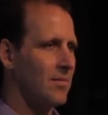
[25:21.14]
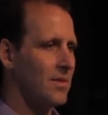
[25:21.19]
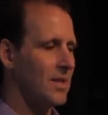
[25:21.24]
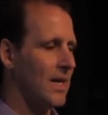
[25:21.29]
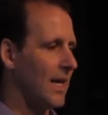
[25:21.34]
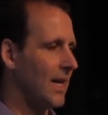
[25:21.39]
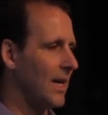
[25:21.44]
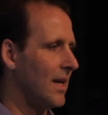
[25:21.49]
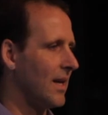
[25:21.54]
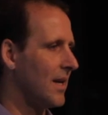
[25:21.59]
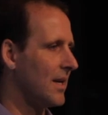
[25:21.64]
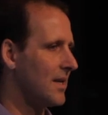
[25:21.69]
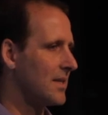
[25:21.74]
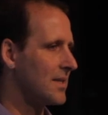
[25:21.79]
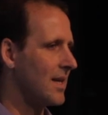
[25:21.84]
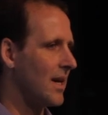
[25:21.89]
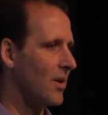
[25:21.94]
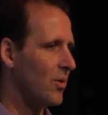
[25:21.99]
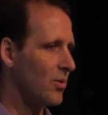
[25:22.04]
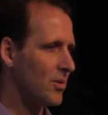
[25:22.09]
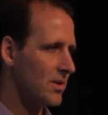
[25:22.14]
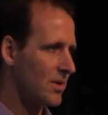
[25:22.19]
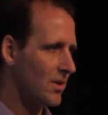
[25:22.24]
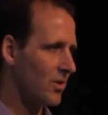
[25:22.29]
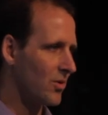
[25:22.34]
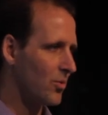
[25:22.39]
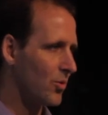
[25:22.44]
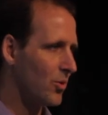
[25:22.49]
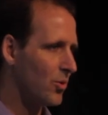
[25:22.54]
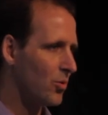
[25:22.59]
Take in any sounds in
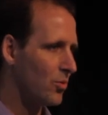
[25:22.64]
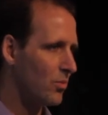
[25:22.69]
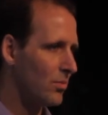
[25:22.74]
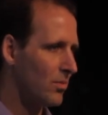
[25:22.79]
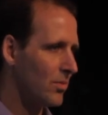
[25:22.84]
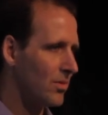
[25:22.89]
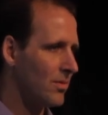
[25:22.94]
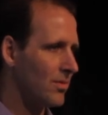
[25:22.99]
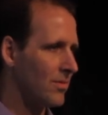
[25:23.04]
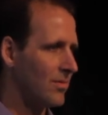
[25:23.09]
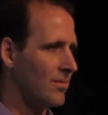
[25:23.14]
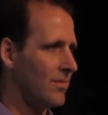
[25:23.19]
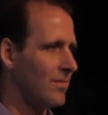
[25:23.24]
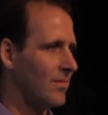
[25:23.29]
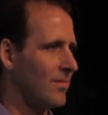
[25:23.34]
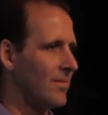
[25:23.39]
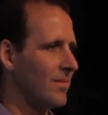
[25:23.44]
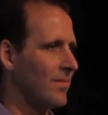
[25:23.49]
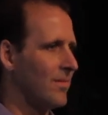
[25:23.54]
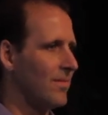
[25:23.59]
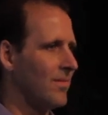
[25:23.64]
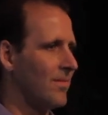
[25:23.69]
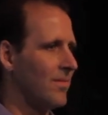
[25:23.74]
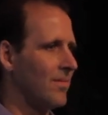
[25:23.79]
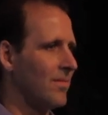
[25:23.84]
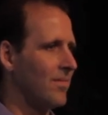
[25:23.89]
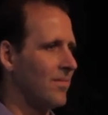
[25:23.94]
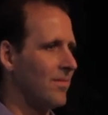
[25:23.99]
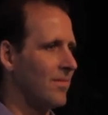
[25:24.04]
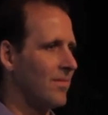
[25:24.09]
the room,
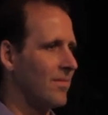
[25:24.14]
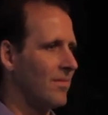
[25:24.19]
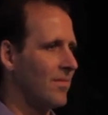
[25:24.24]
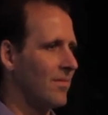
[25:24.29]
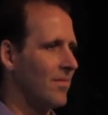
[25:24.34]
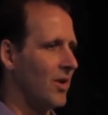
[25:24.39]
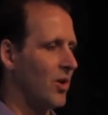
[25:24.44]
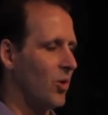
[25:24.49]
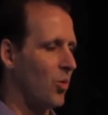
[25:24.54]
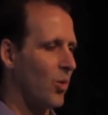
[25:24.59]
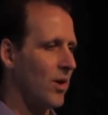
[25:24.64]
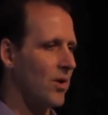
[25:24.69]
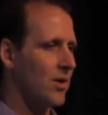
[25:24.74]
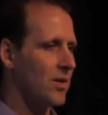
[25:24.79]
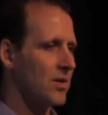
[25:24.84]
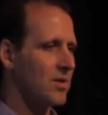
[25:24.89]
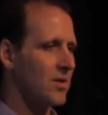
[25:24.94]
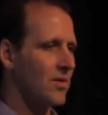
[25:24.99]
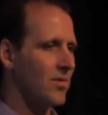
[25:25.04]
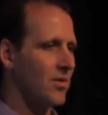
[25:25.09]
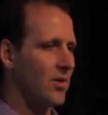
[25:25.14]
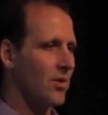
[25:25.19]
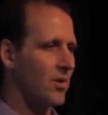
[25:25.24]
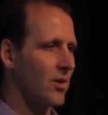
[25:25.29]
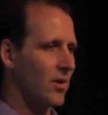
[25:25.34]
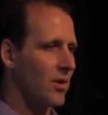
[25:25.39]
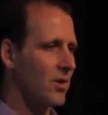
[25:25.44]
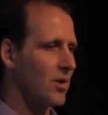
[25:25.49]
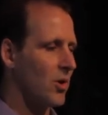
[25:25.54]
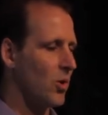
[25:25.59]
an awareness of
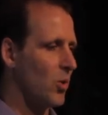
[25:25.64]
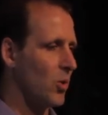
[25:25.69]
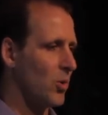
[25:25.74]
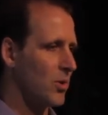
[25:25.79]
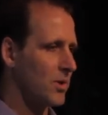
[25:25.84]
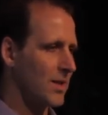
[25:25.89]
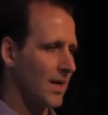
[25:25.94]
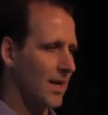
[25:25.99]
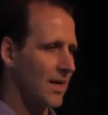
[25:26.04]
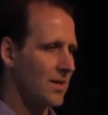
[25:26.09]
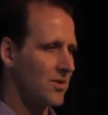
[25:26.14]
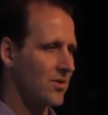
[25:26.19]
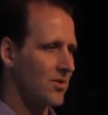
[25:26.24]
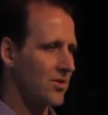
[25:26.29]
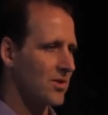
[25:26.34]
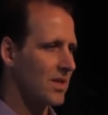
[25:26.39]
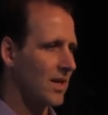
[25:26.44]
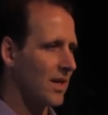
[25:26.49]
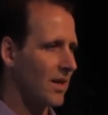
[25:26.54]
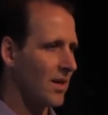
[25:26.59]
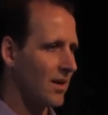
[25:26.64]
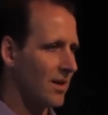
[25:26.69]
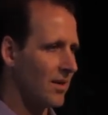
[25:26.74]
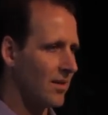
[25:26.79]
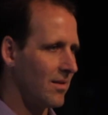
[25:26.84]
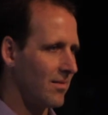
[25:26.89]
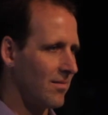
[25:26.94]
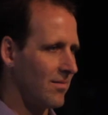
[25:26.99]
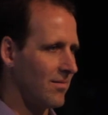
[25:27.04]
your clothes against your skin,